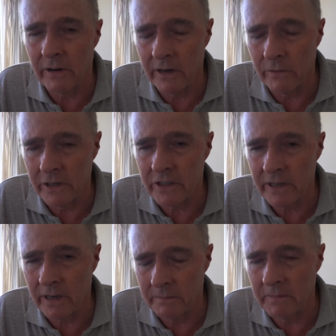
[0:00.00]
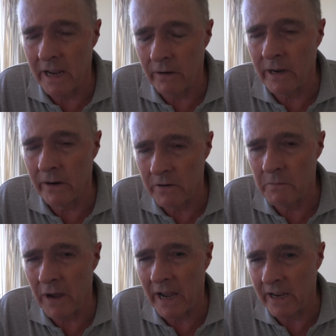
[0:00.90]
I always am now going to
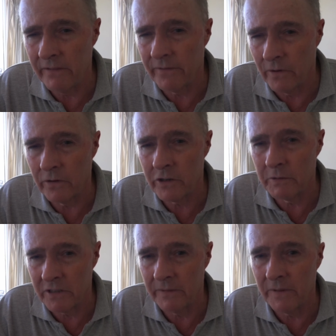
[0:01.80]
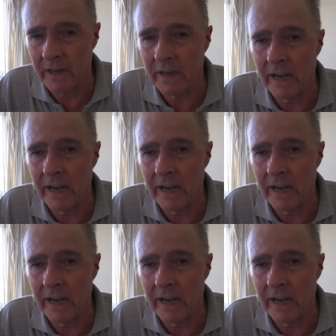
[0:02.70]
pay for specific,